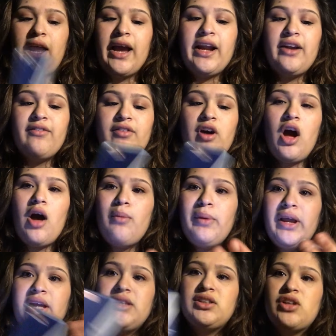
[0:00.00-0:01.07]
Negative
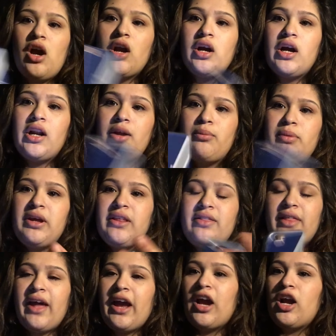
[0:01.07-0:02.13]
comments are gonna be
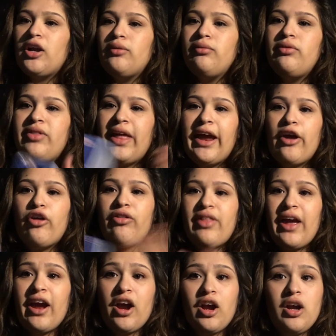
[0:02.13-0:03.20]
there. They're
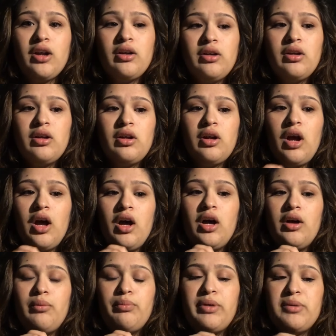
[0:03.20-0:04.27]
there.
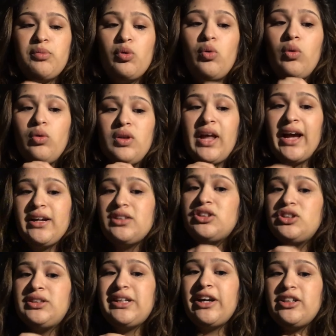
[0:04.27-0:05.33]
People like
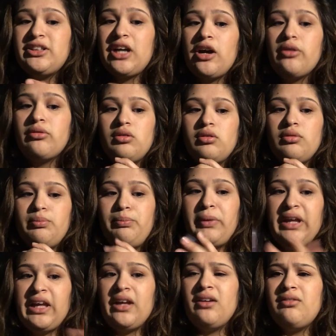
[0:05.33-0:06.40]
to tear down
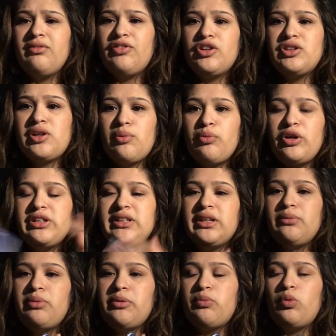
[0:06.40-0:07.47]
me for some
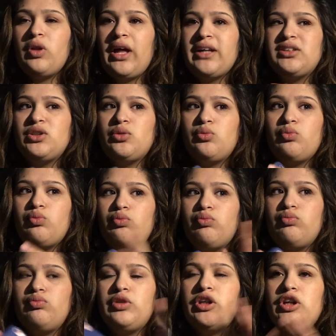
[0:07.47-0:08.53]
reason. People like to,
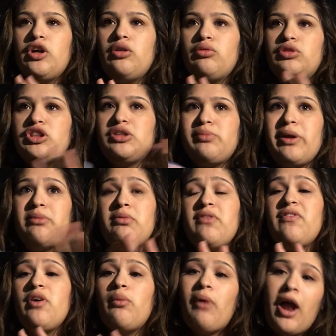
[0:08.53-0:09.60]
you know, just make me
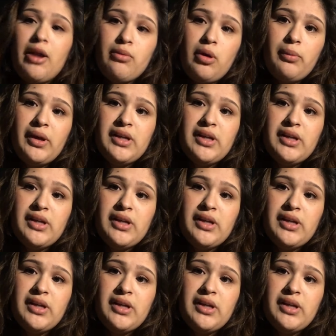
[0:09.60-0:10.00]
feel bad about